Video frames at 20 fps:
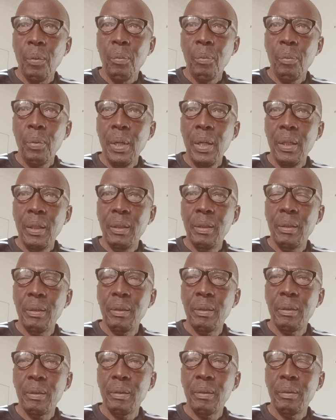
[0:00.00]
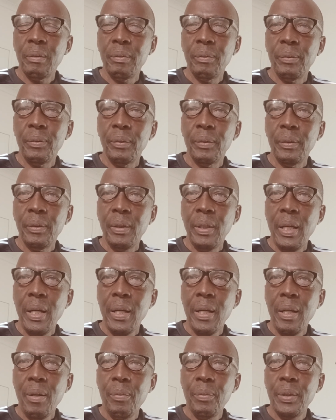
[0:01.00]
But,
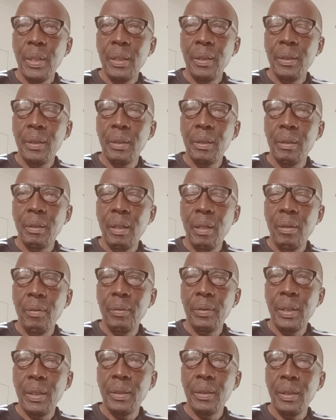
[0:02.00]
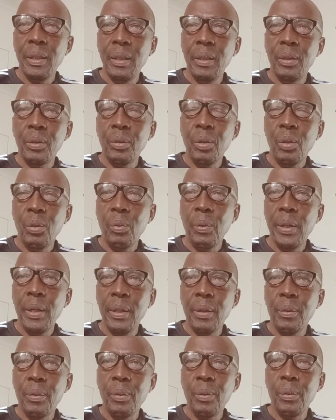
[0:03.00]
like I just said a short while
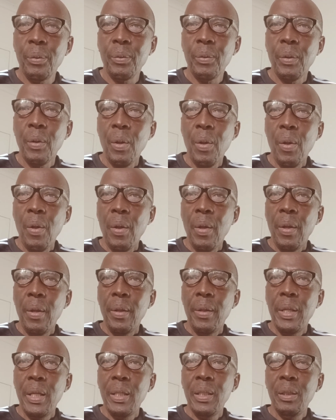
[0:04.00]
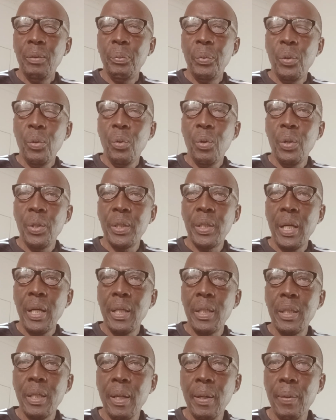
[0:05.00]
ago, that is pure
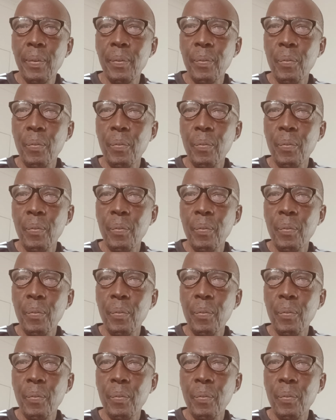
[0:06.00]
conjecture.